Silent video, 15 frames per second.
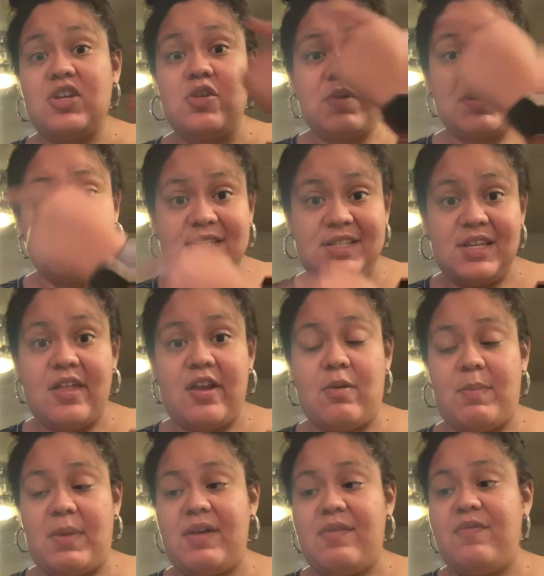You can see that
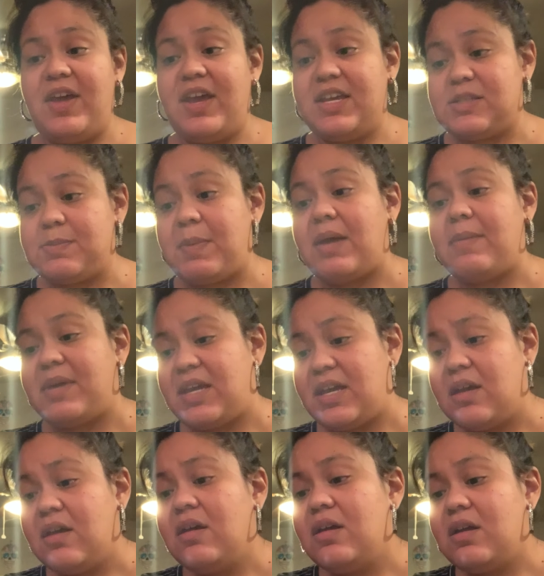on my face by
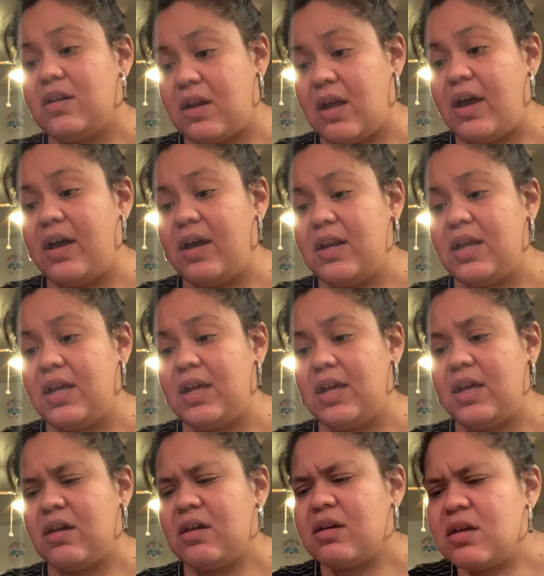me
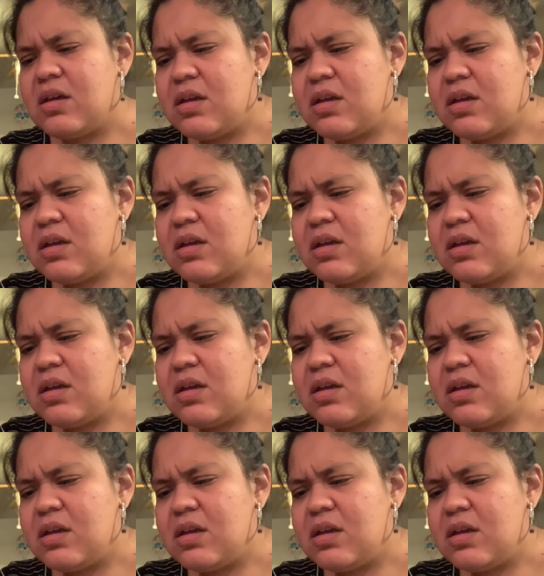nodding,